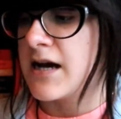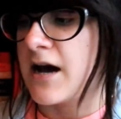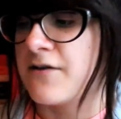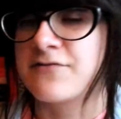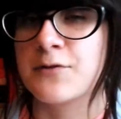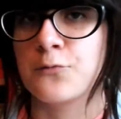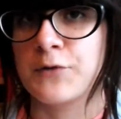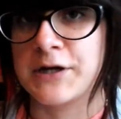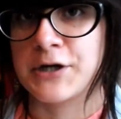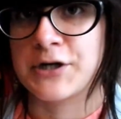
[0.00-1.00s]
of the
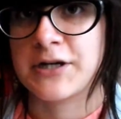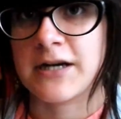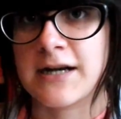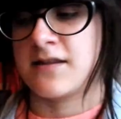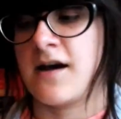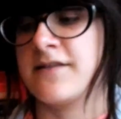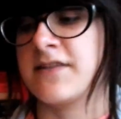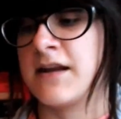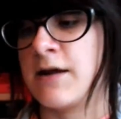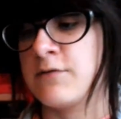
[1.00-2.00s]
Weird. Thought
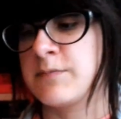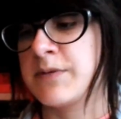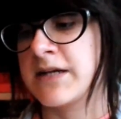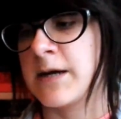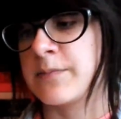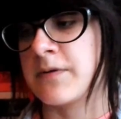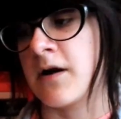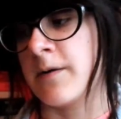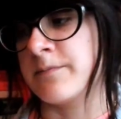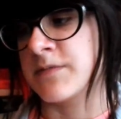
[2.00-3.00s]
that I would pick up
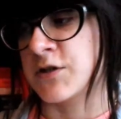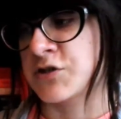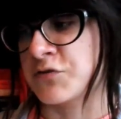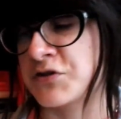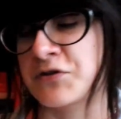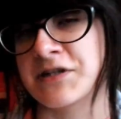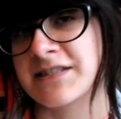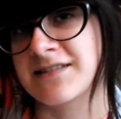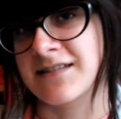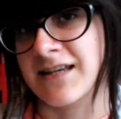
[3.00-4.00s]
her short
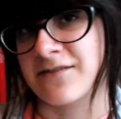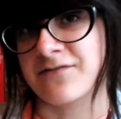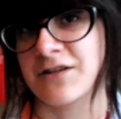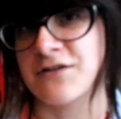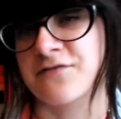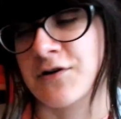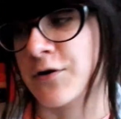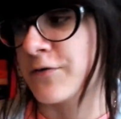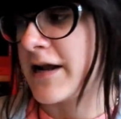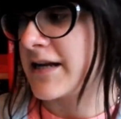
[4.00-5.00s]
stories to get a feel for
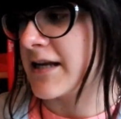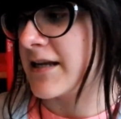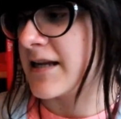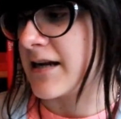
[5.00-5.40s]
her writing.